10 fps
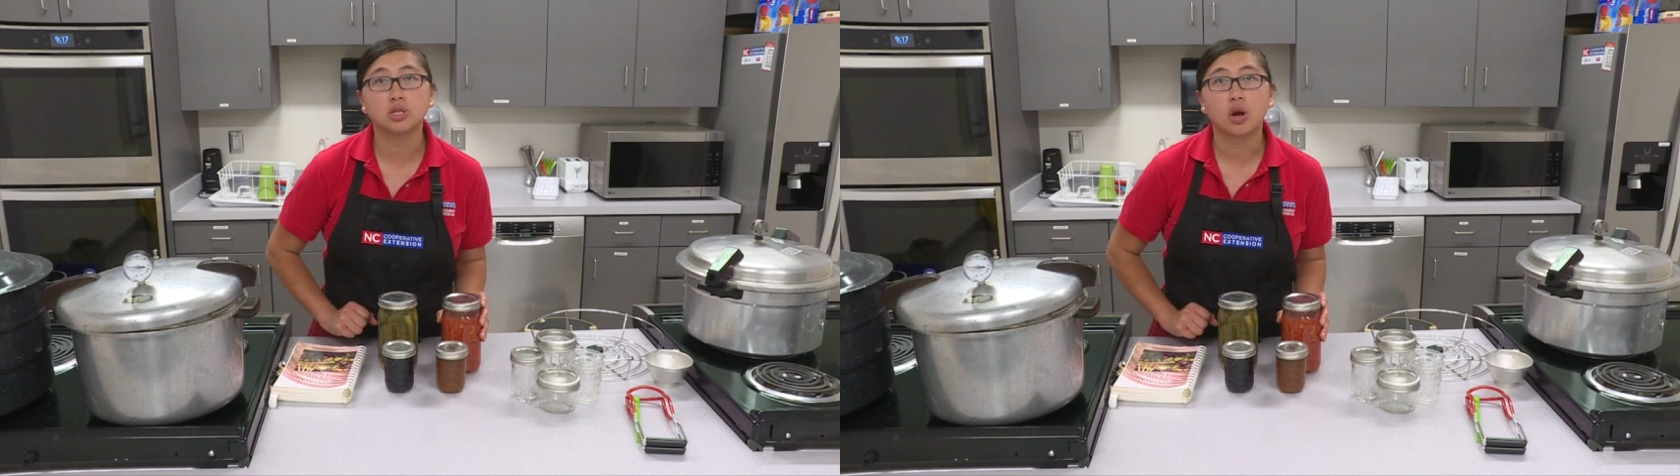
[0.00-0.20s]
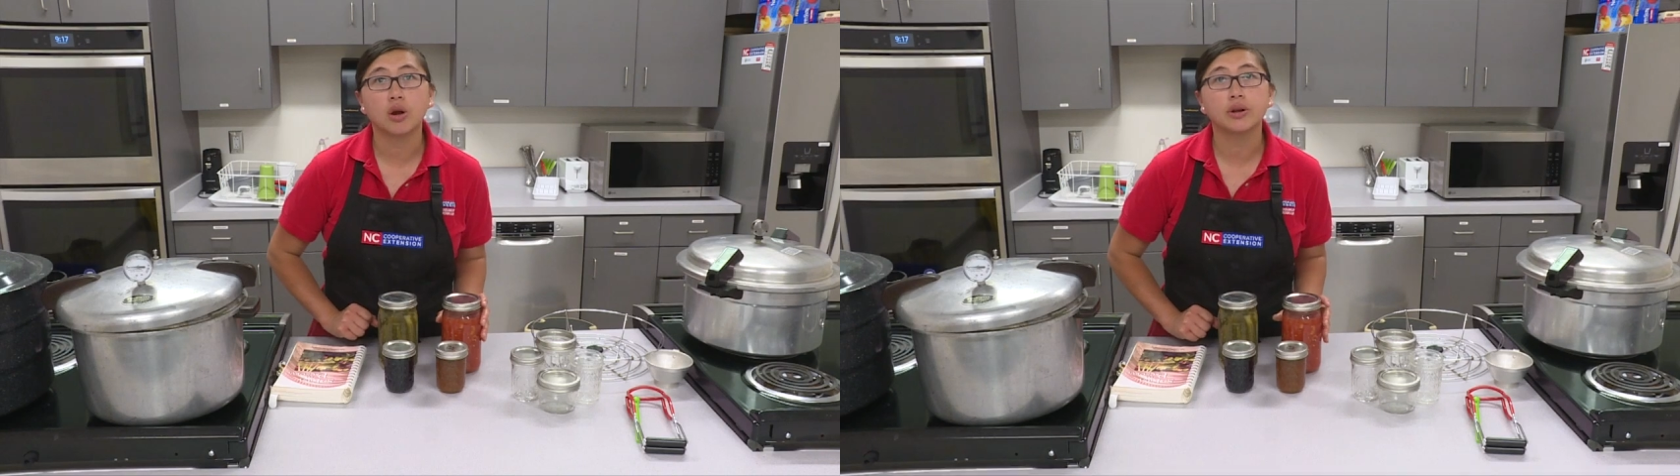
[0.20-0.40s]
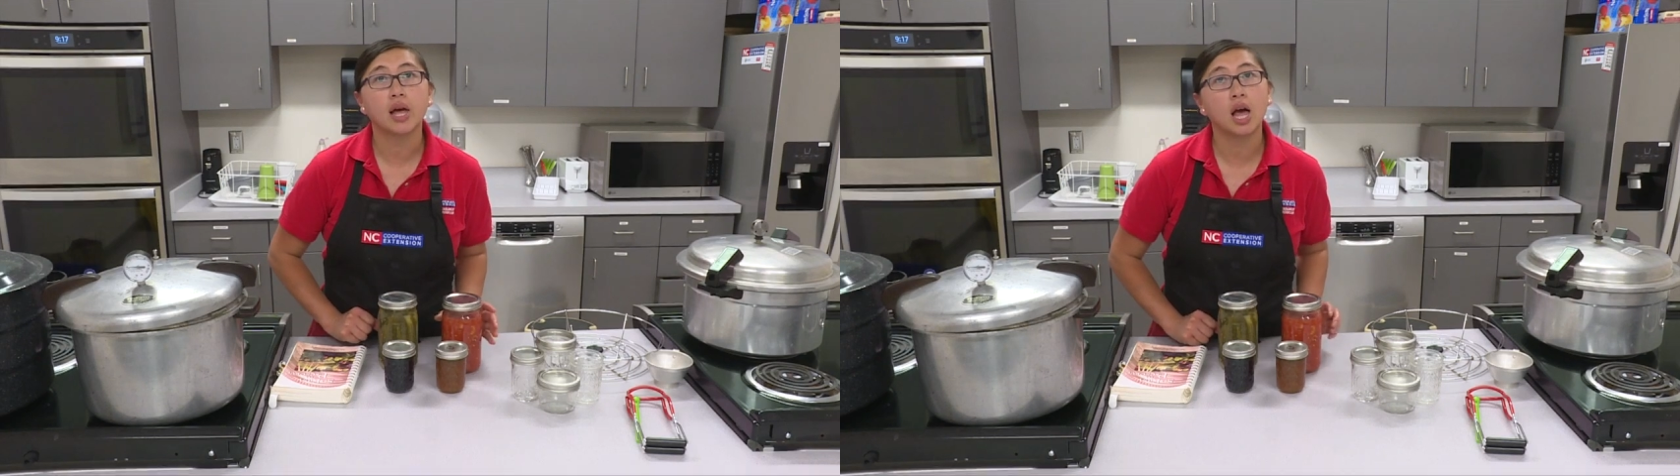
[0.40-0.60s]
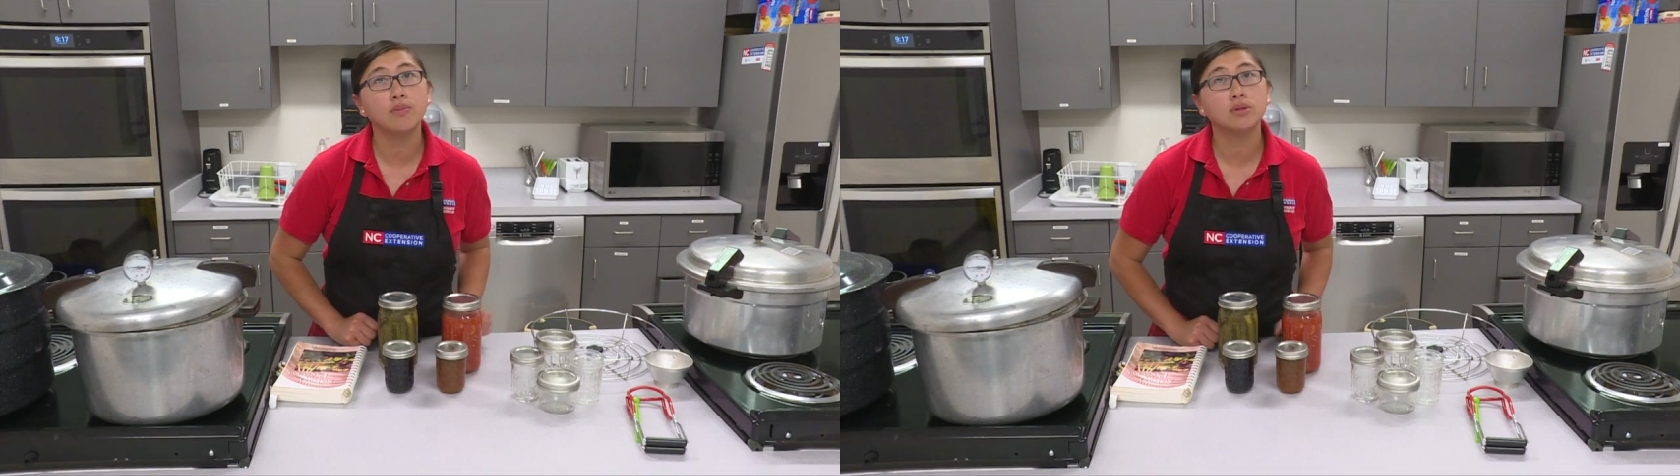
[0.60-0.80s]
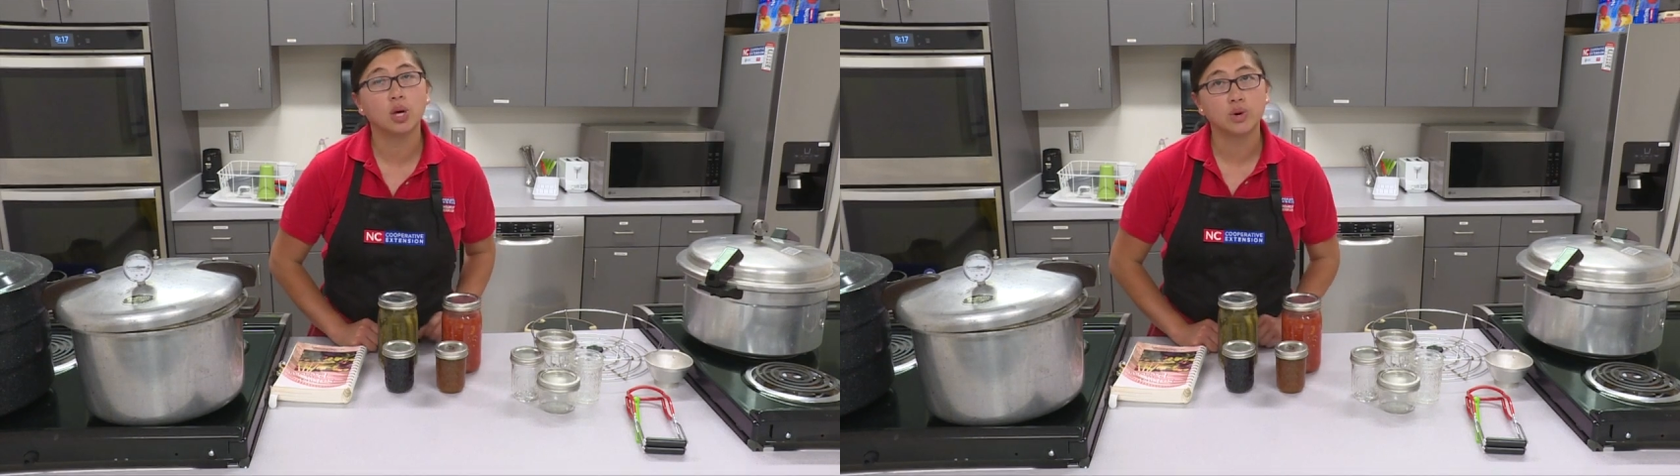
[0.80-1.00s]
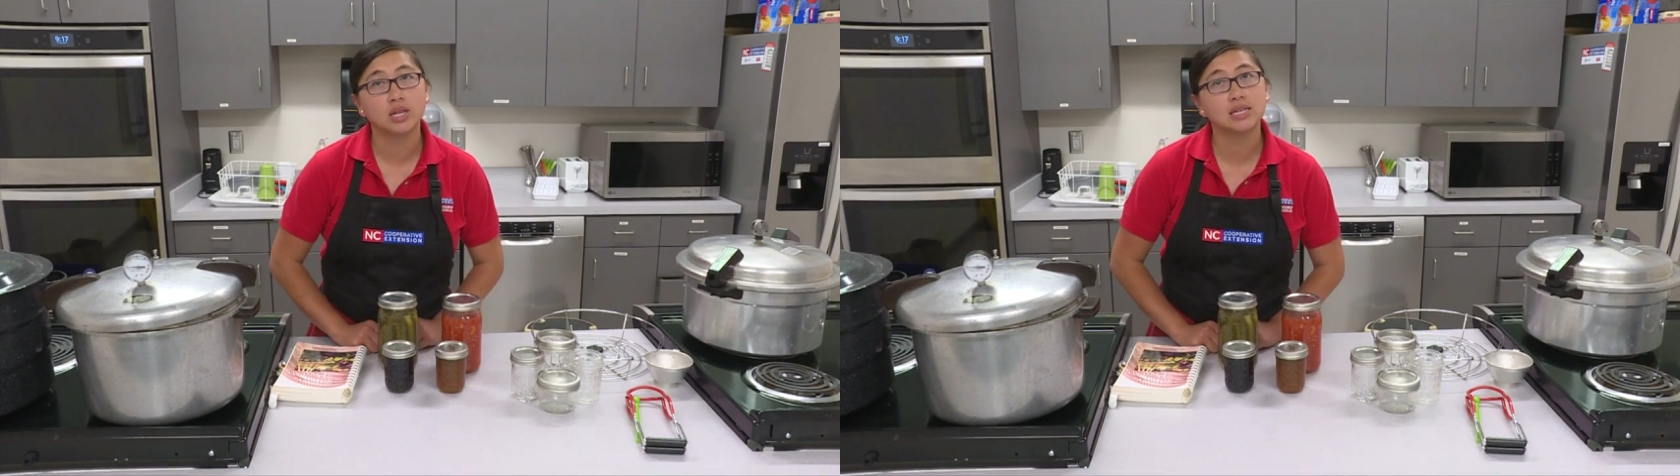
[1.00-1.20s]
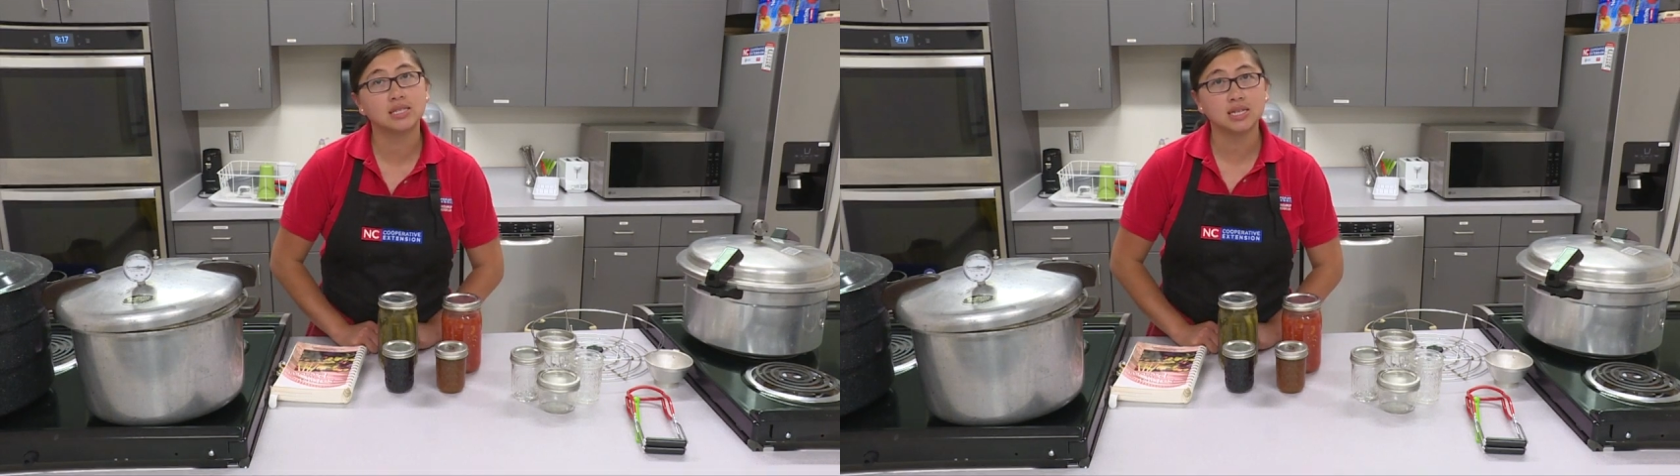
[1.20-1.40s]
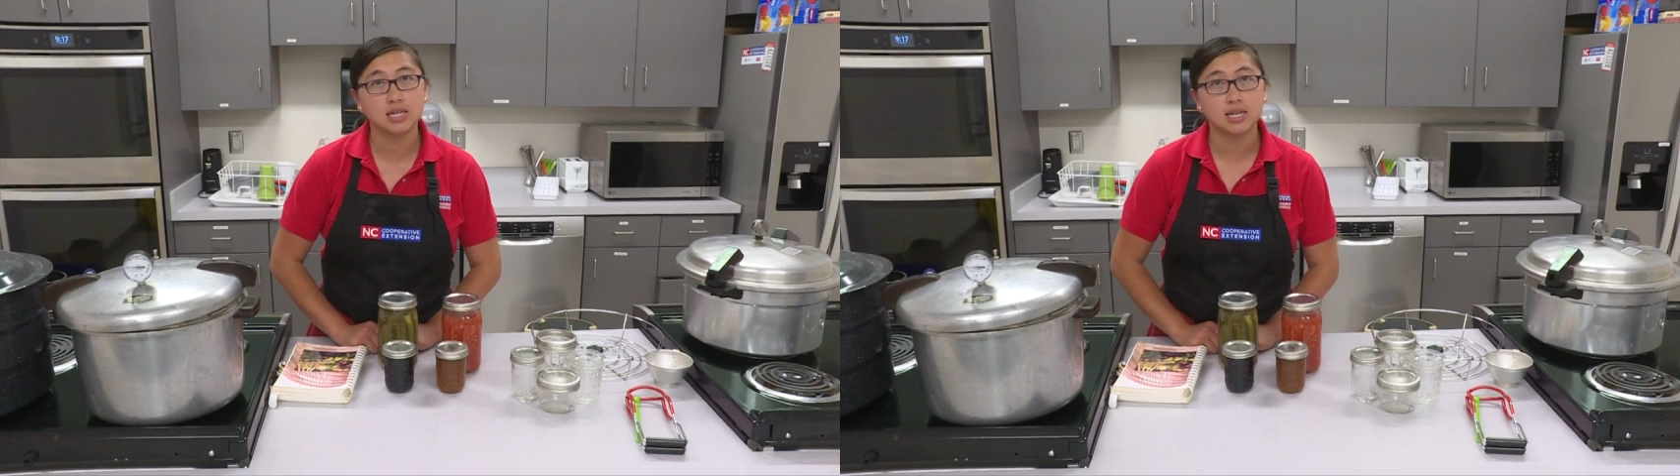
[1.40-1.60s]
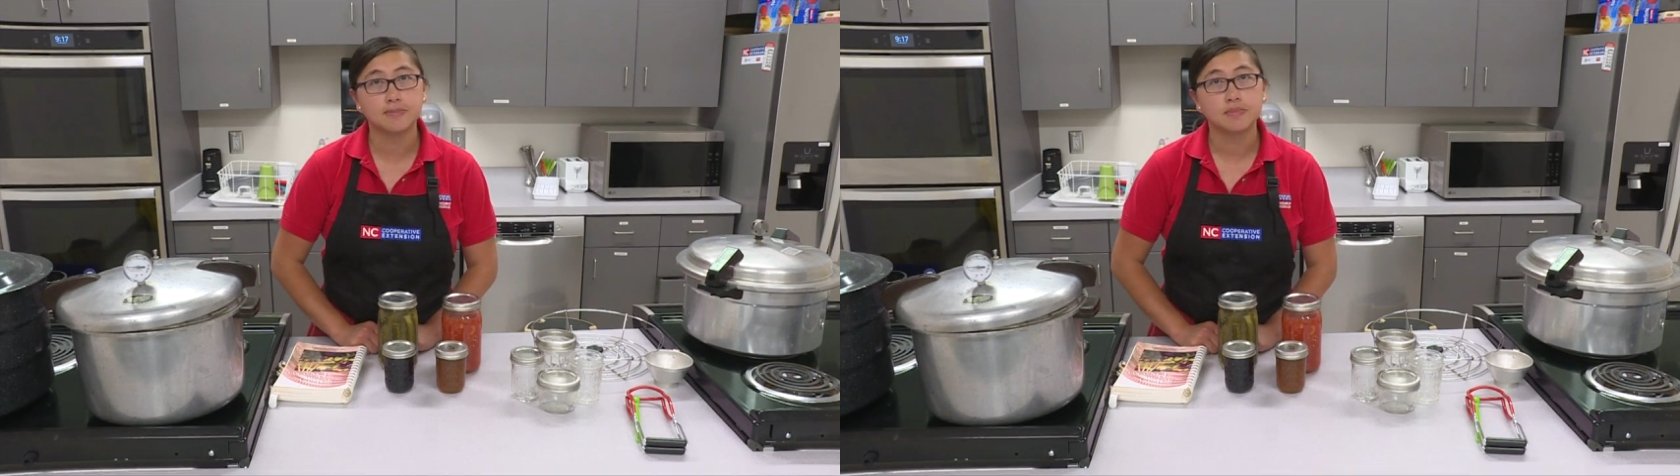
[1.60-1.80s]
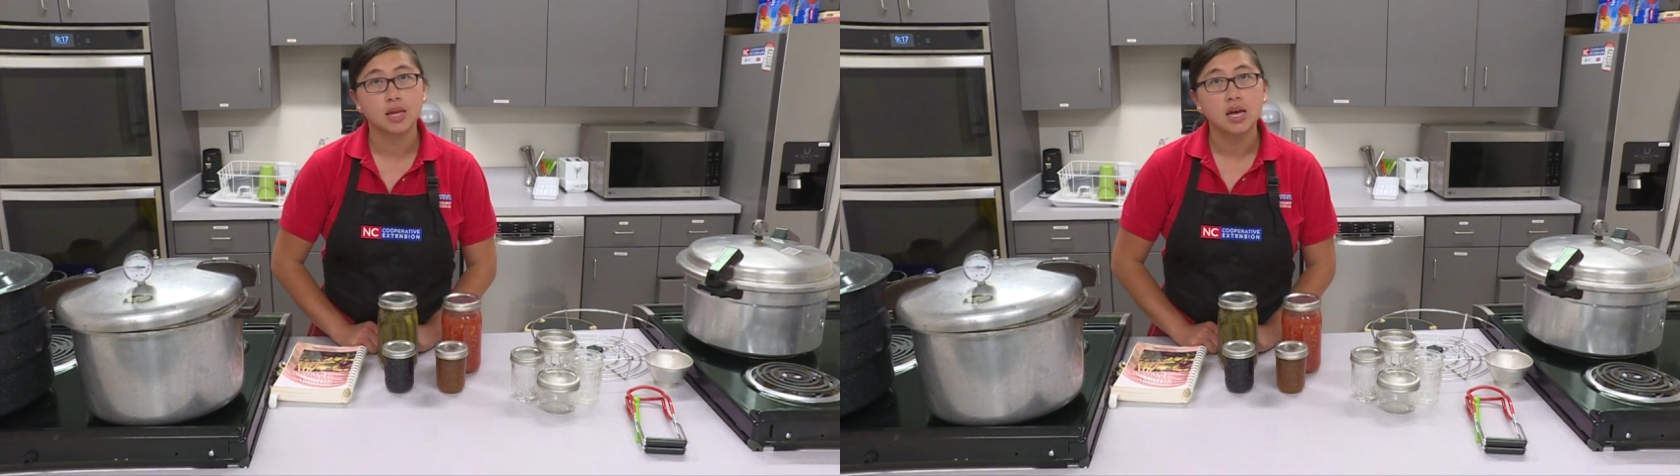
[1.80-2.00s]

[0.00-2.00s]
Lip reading: jar to help lower the acidity.